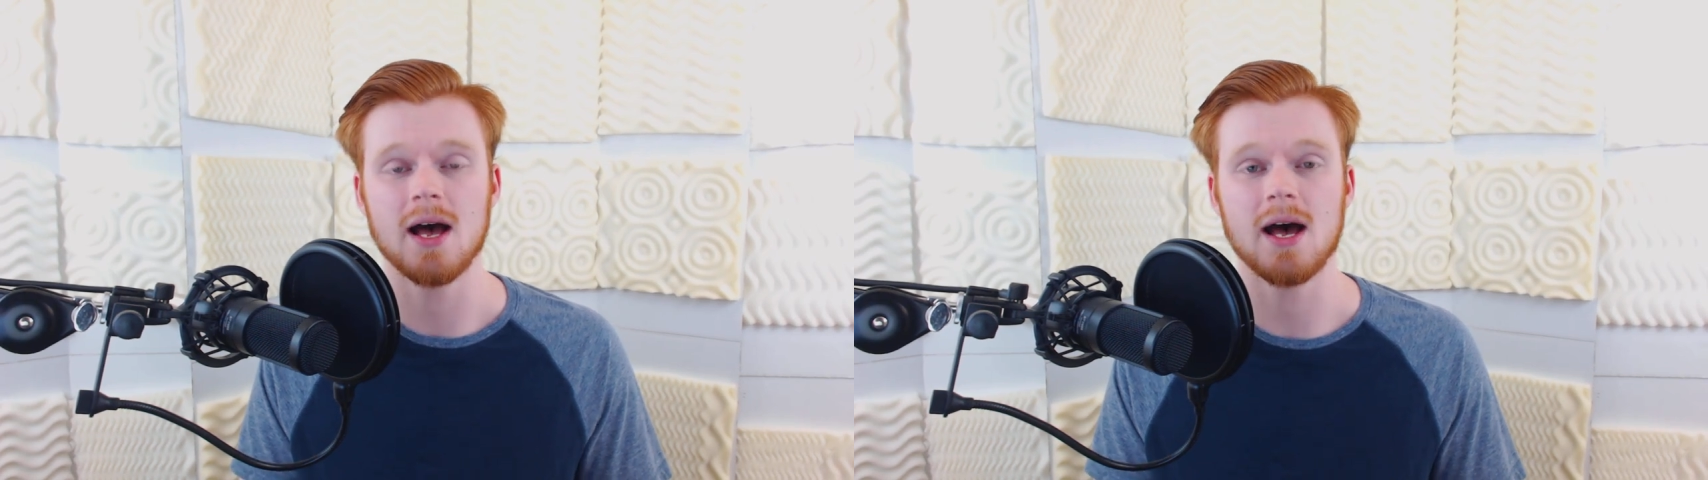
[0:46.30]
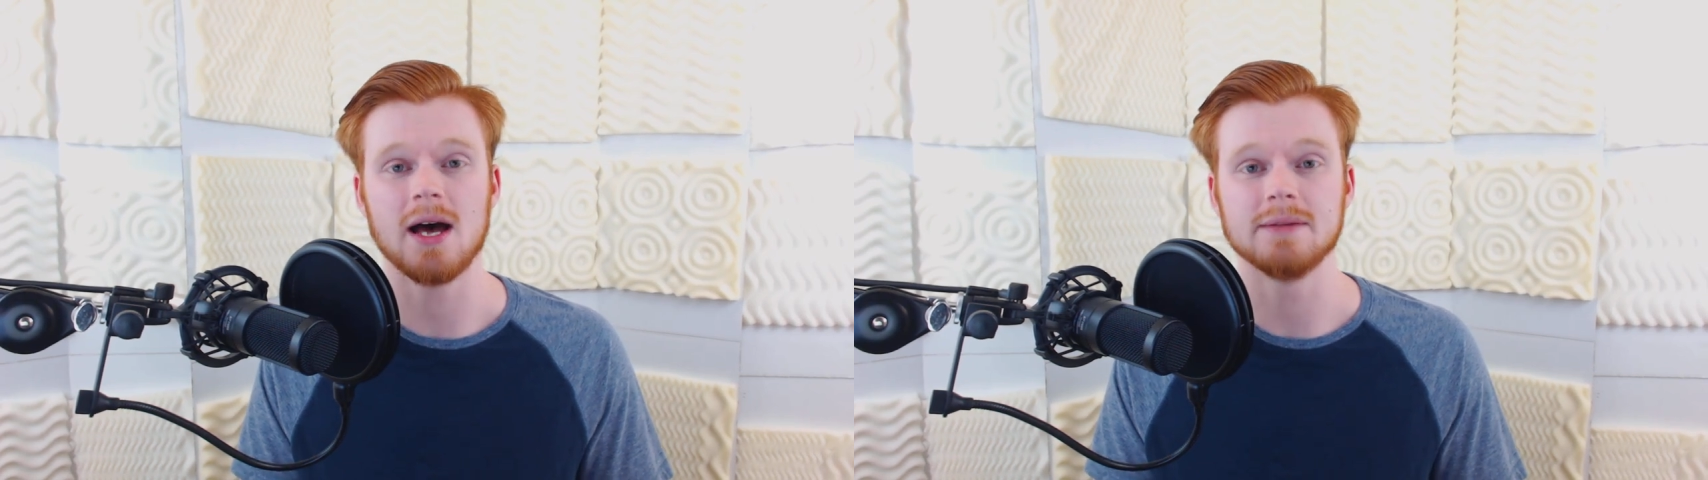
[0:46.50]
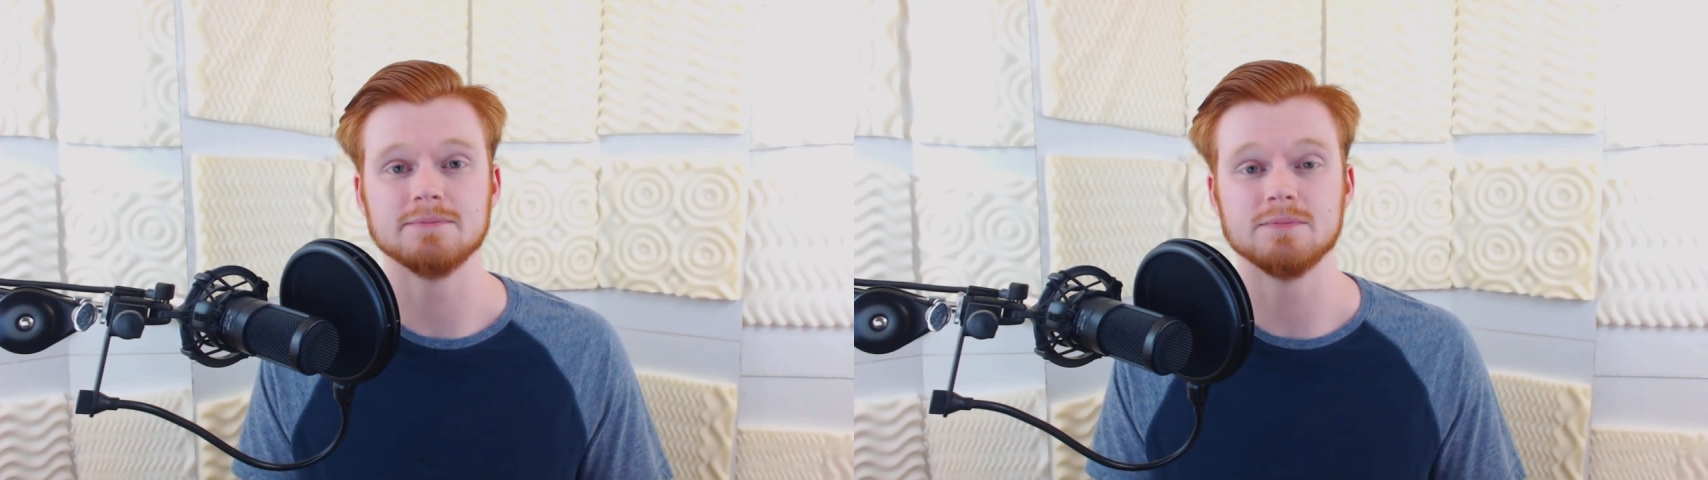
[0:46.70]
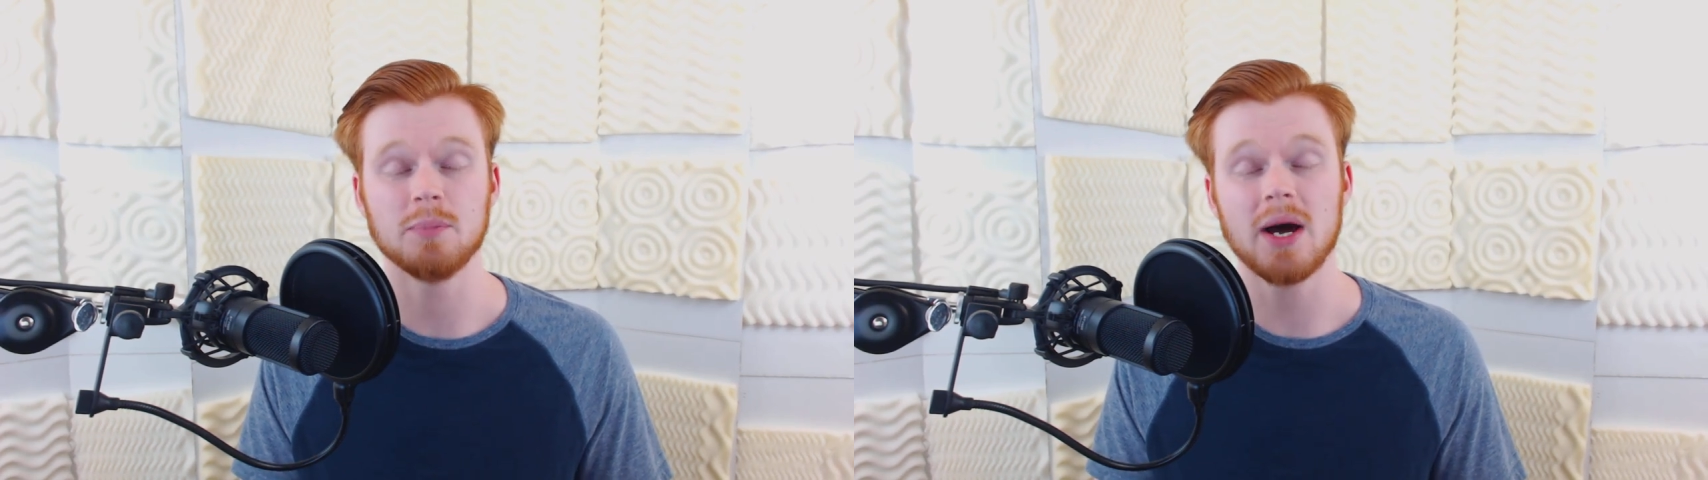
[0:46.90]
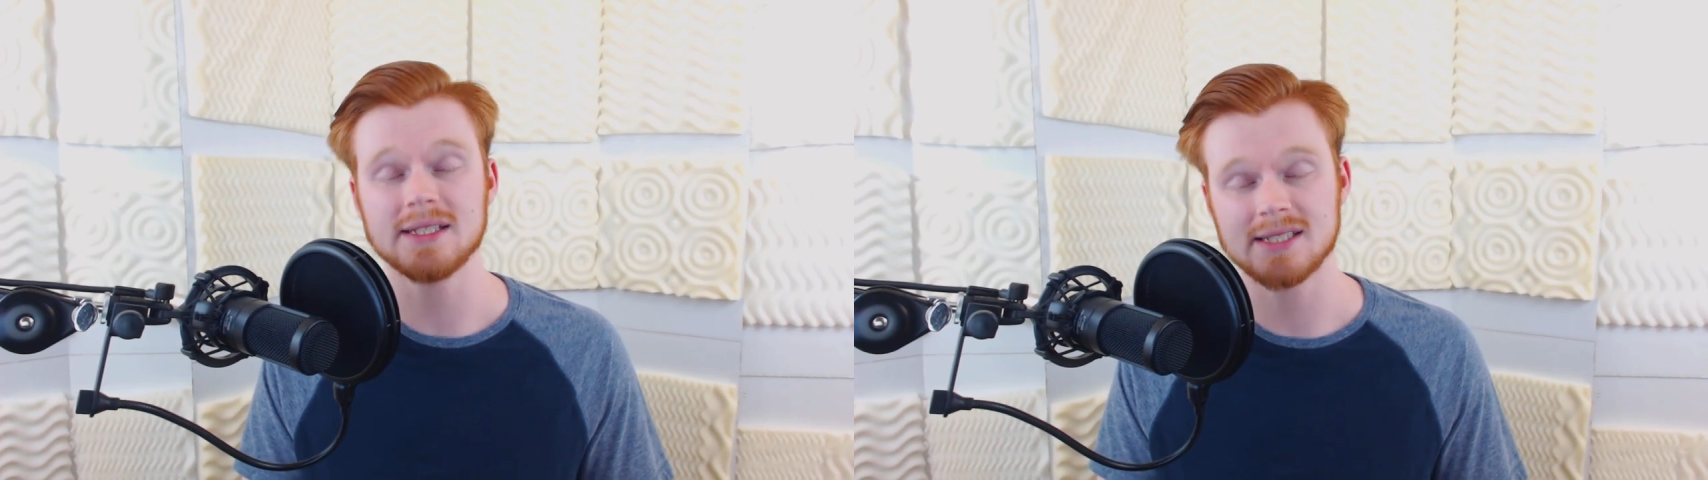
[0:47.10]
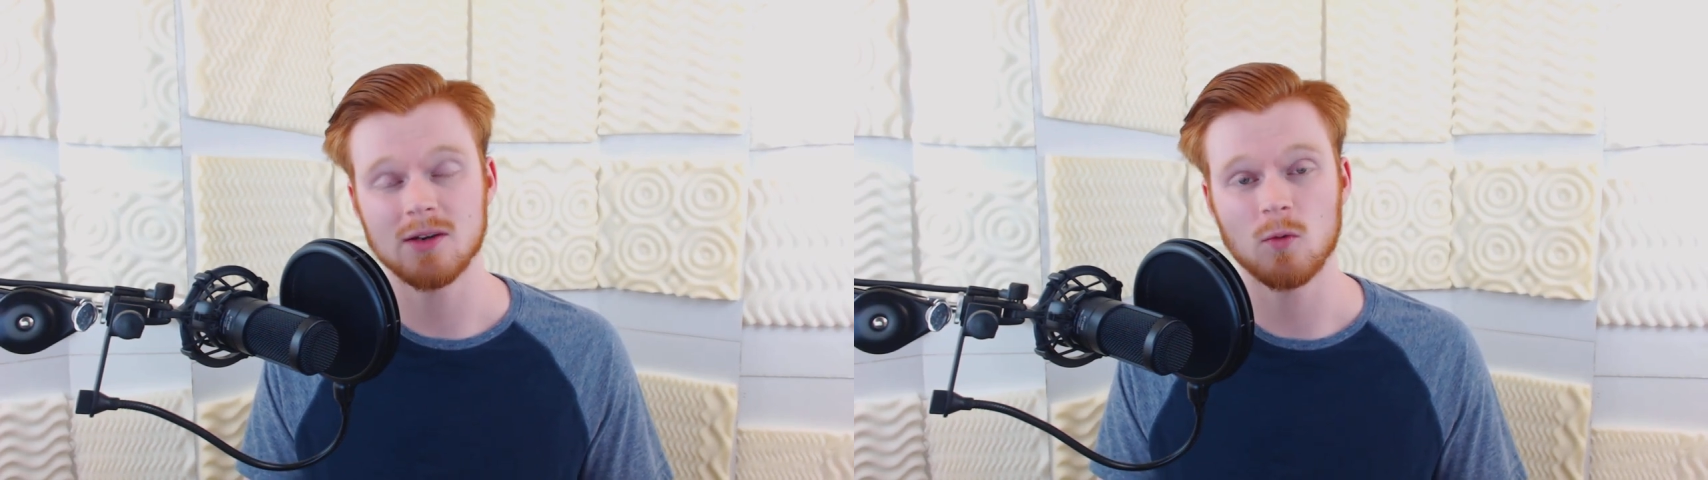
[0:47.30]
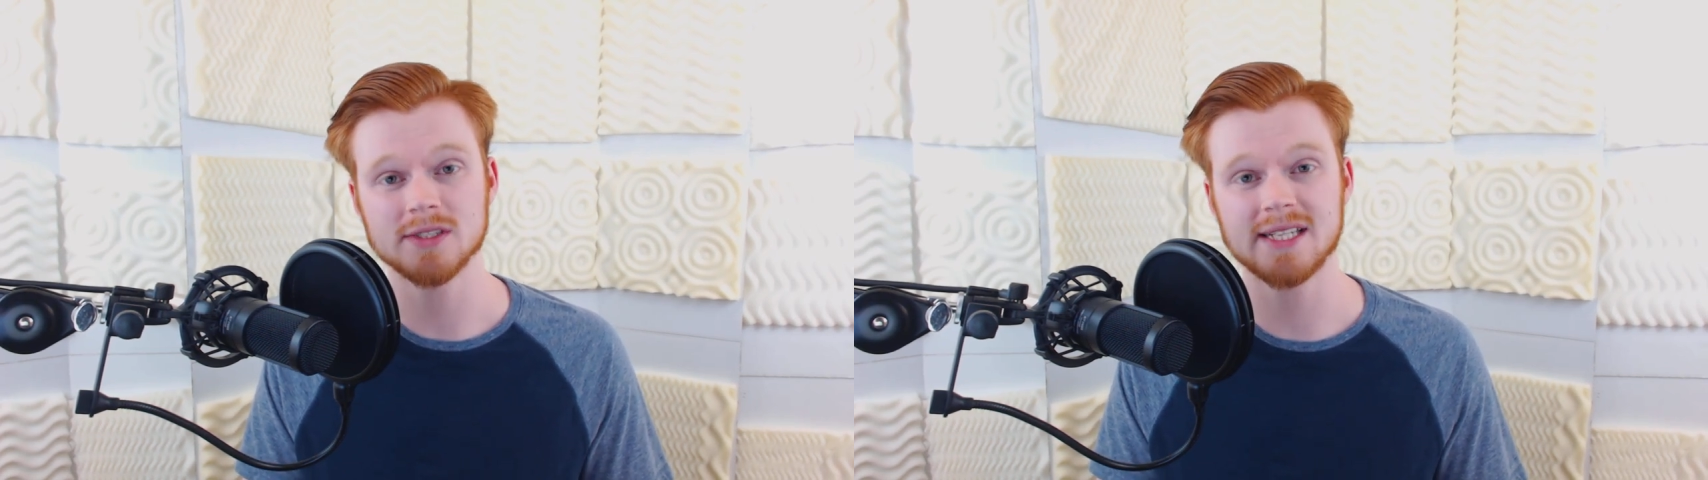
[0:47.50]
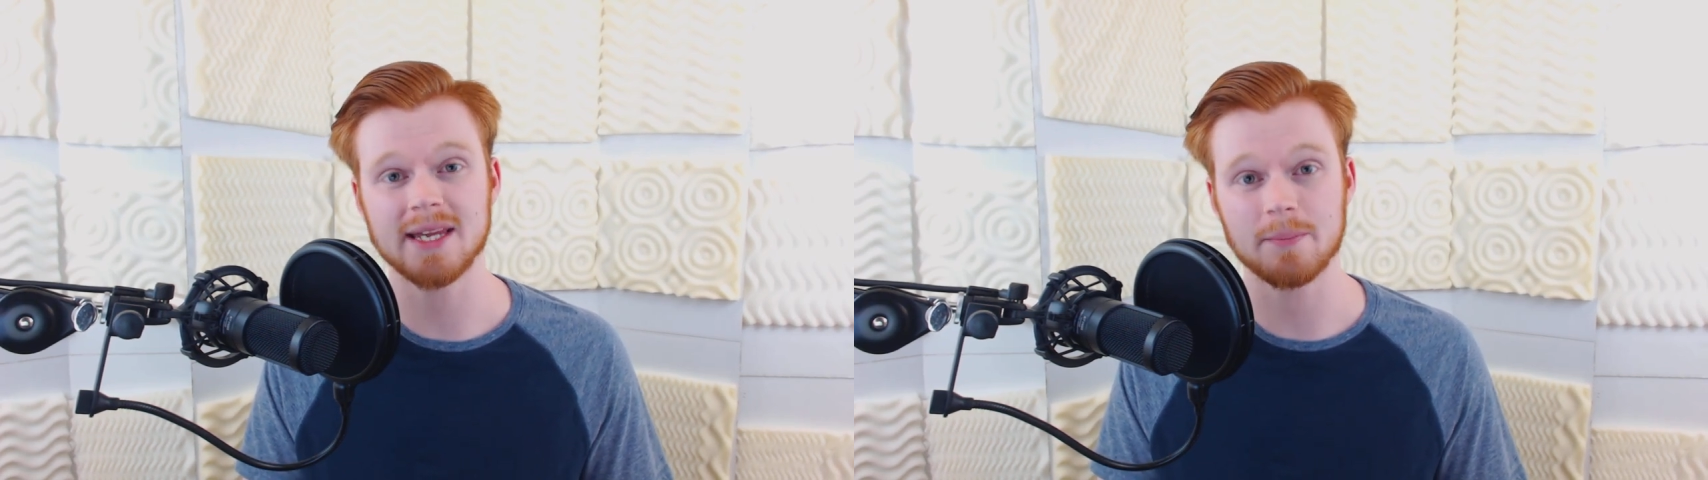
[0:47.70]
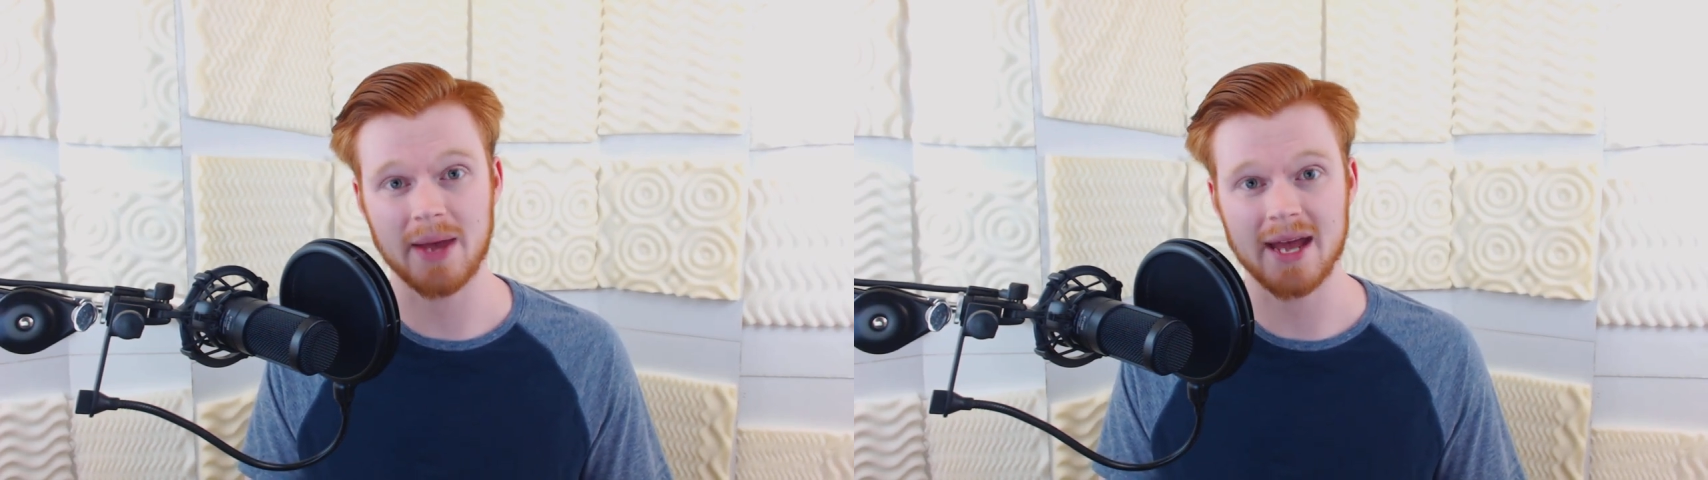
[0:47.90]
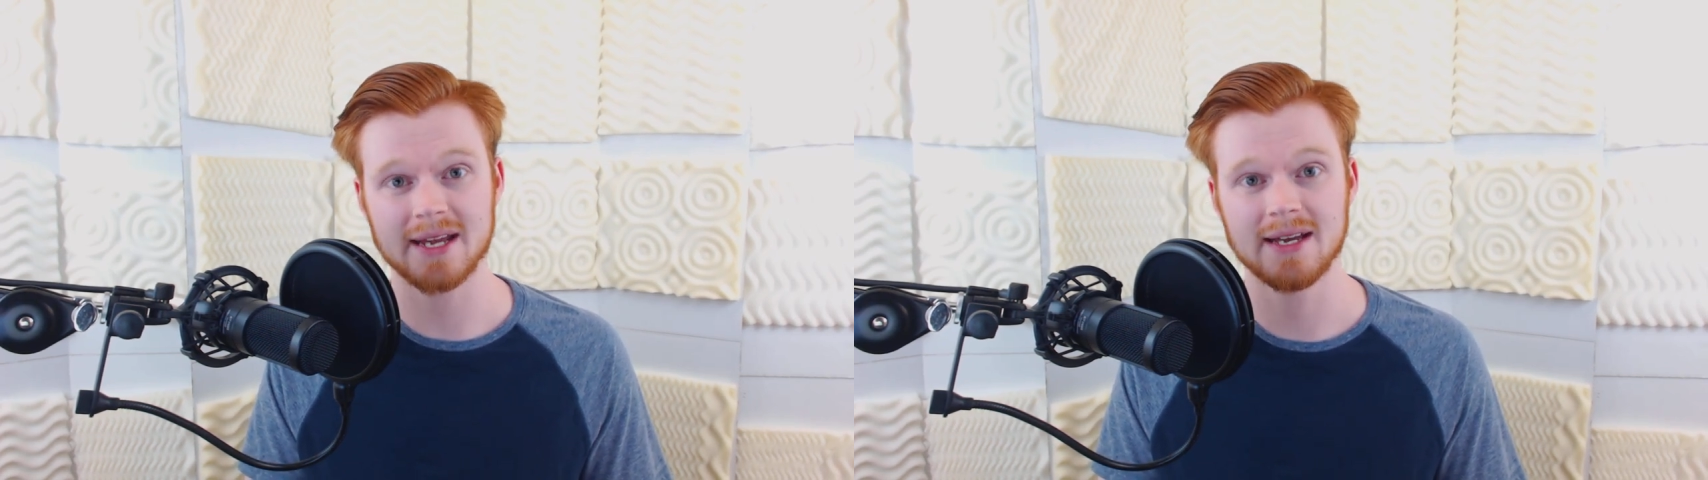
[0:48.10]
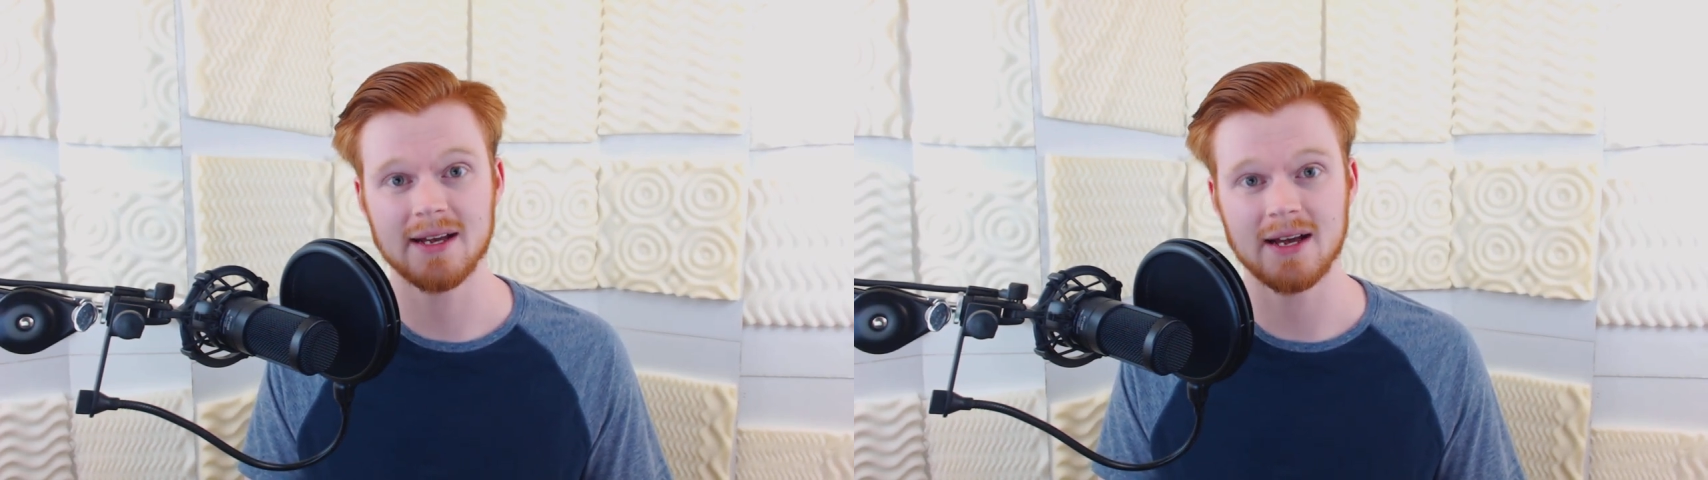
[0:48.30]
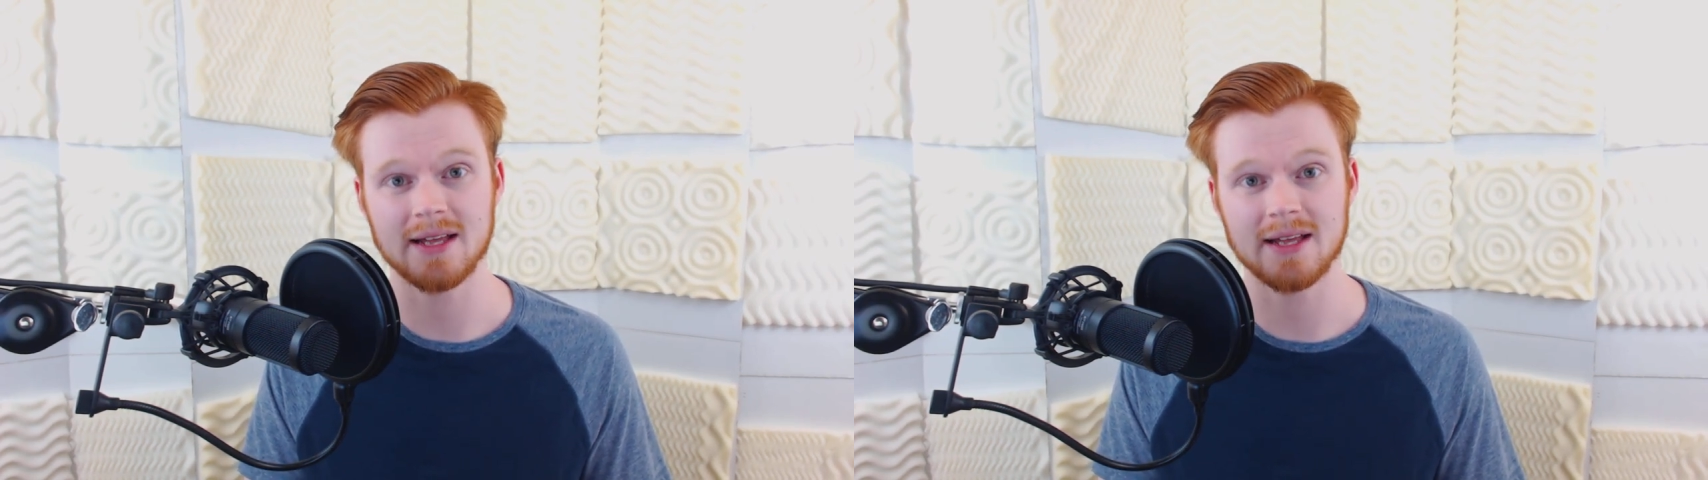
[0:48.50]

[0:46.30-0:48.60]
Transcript: Um, but once I get back,